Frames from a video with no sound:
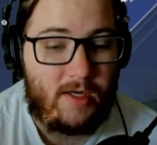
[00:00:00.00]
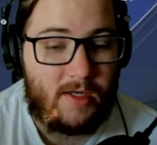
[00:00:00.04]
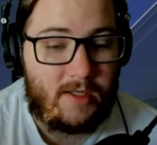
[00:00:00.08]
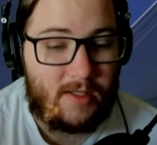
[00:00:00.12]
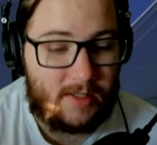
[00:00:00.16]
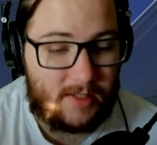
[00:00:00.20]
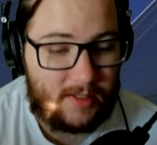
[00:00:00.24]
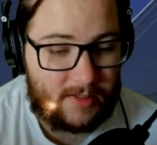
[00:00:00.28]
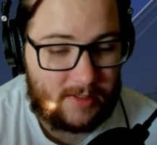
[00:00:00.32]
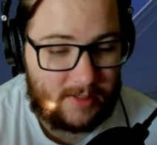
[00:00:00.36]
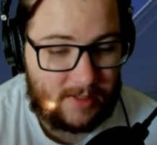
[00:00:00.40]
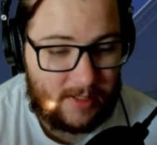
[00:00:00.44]

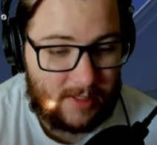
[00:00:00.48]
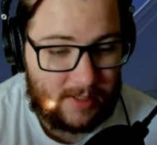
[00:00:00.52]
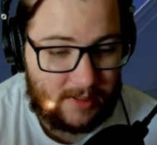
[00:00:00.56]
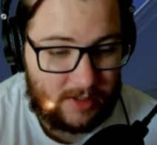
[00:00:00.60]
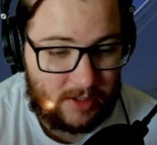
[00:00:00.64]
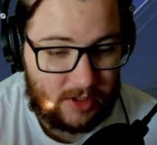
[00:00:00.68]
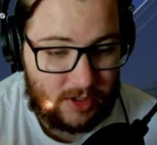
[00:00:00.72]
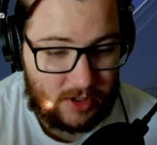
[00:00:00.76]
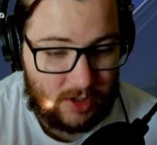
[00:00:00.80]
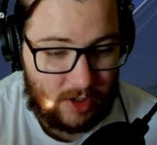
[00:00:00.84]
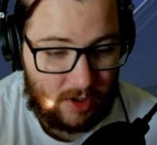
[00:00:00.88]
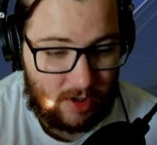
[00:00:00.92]
These
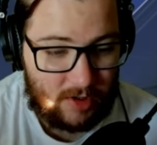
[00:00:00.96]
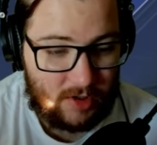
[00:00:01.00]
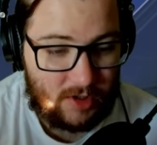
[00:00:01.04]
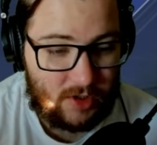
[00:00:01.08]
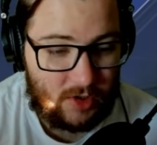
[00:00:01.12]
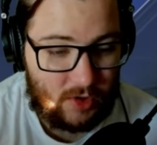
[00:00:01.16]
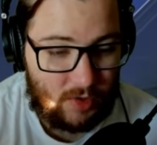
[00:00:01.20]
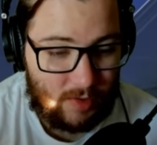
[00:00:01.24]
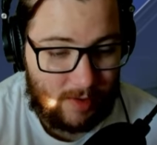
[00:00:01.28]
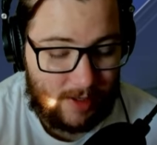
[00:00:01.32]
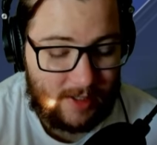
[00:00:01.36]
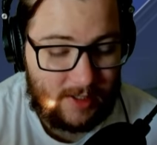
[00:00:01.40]
stasis shards
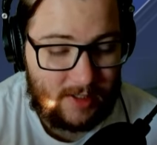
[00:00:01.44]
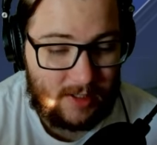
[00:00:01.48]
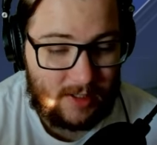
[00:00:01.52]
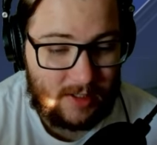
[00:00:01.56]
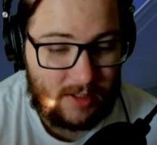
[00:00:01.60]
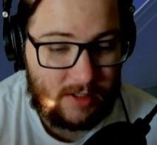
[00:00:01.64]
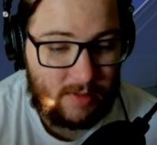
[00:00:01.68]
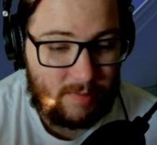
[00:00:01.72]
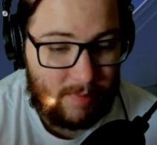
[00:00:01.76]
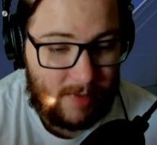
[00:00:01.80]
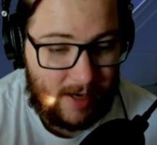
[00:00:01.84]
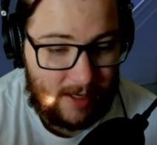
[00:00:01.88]
grant
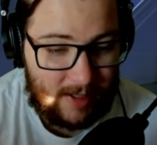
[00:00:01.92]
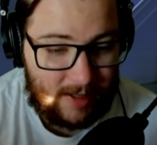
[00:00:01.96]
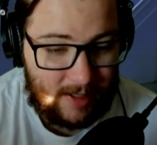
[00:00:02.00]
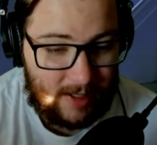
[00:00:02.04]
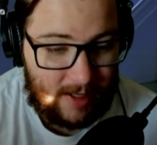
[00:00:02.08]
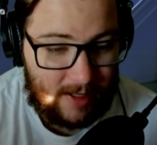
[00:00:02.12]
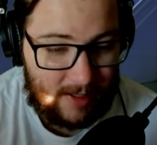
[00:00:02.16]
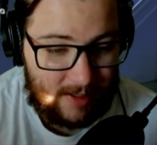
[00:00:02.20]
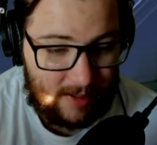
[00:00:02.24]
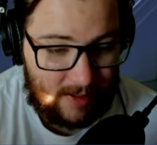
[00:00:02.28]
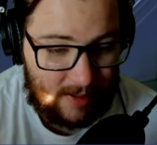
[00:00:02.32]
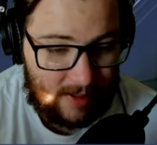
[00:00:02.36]
us
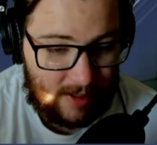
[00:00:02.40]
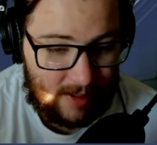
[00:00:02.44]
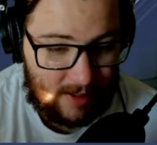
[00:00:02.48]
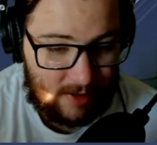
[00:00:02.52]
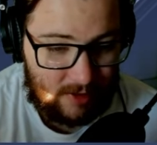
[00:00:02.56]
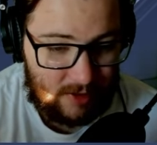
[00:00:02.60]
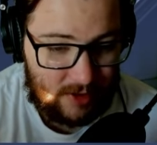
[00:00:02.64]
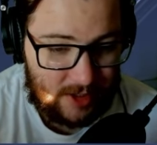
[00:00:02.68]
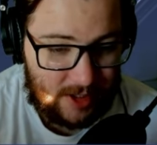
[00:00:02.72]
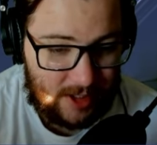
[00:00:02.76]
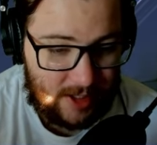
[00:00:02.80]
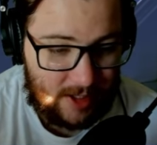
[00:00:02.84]
melee
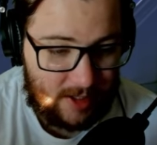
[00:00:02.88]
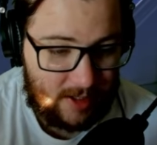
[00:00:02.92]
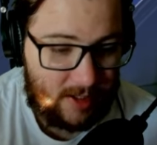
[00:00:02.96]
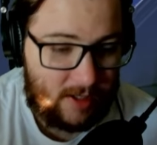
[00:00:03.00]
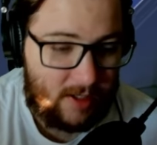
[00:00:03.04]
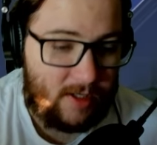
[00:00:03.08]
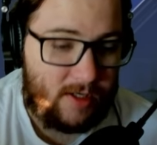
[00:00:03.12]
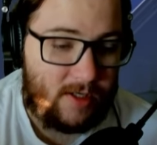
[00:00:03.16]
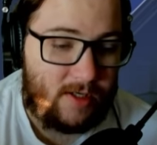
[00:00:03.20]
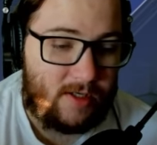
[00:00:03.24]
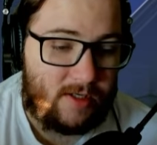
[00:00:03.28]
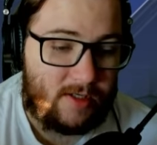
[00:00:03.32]
energy.
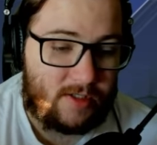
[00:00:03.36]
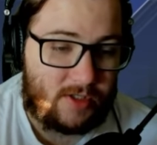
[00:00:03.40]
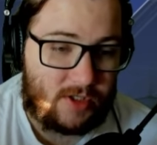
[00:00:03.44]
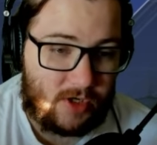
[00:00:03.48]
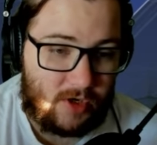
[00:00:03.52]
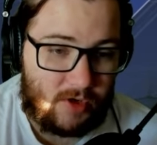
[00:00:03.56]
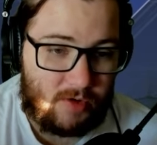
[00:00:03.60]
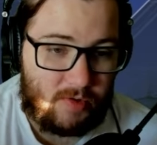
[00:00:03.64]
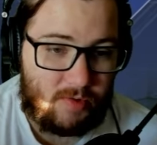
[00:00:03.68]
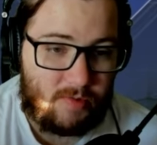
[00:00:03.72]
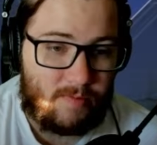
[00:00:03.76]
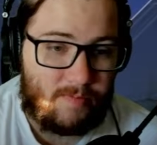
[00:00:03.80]

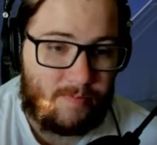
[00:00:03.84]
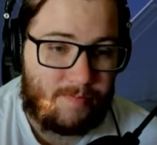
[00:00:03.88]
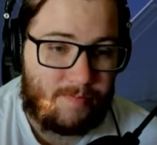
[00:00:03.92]
So